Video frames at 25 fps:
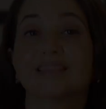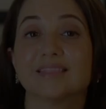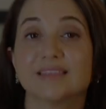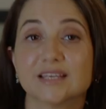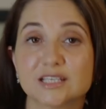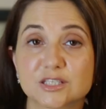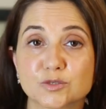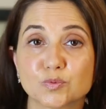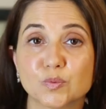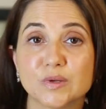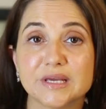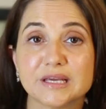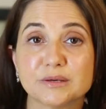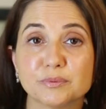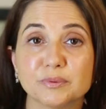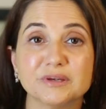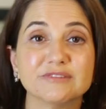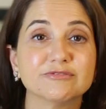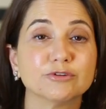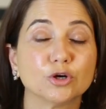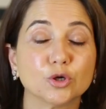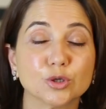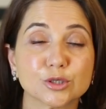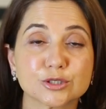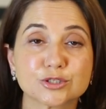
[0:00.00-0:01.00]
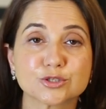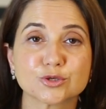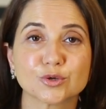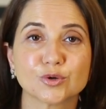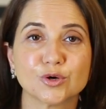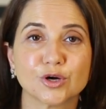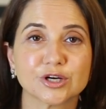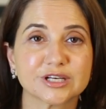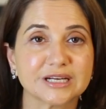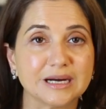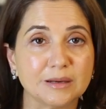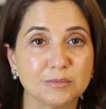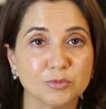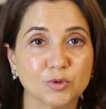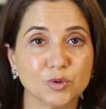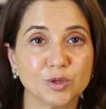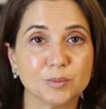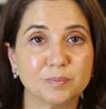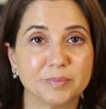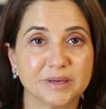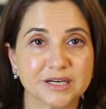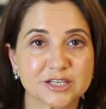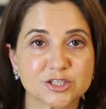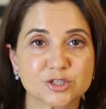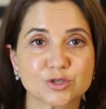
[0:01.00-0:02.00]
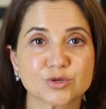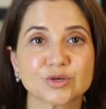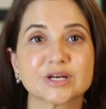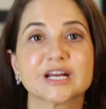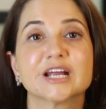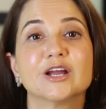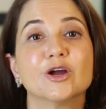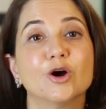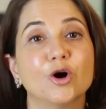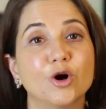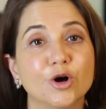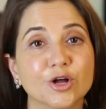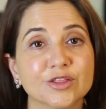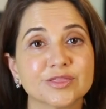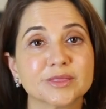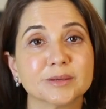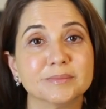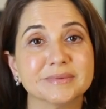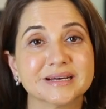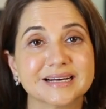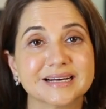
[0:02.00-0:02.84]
This week, we've also got Amol Parchure on the